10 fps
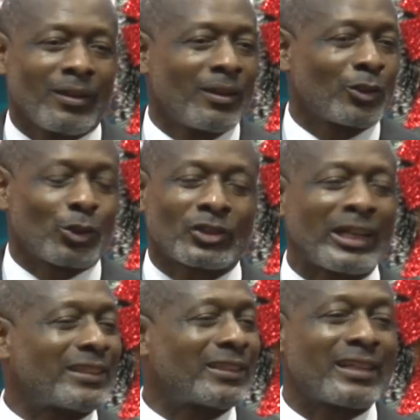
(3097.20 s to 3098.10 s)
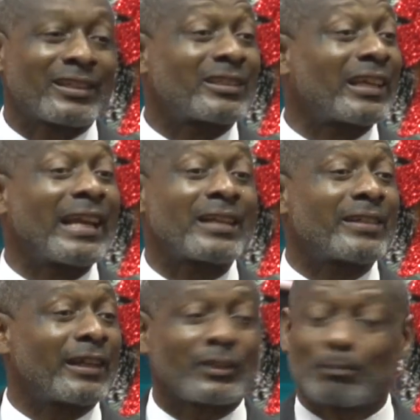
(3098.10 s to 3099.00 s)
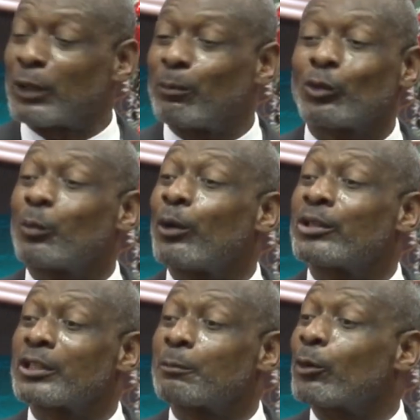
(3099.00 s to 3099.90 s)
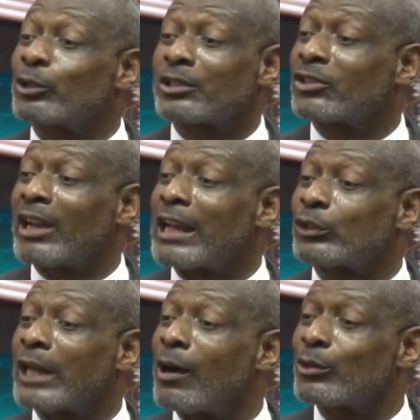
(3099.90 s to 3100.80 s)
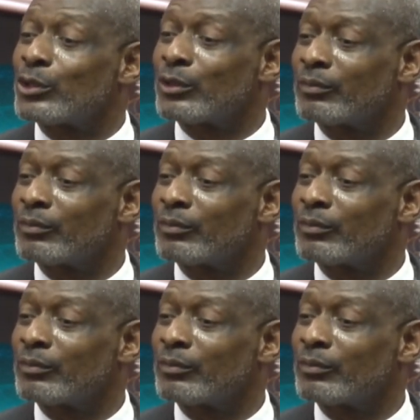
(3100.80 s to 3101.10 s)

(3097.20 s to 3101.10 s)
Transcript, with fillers: Society doesn't tell us that people who purchase purchase the last house.